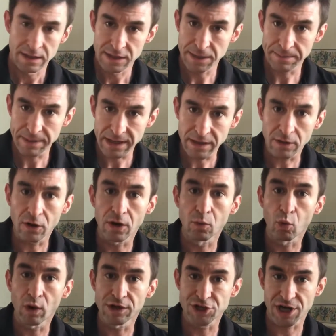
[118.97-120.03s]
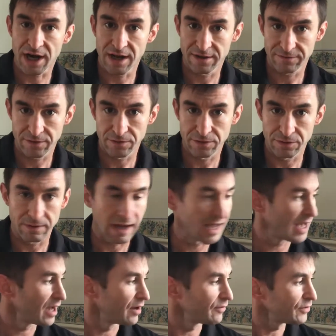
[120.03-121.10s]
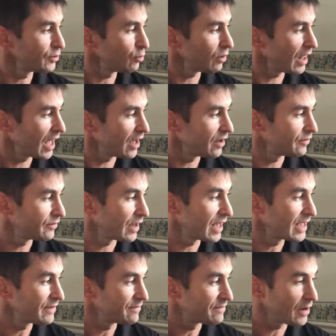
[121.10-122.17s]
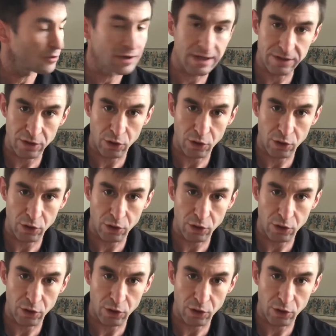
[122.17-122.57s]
Depending on which iPhone you have, you will have a varying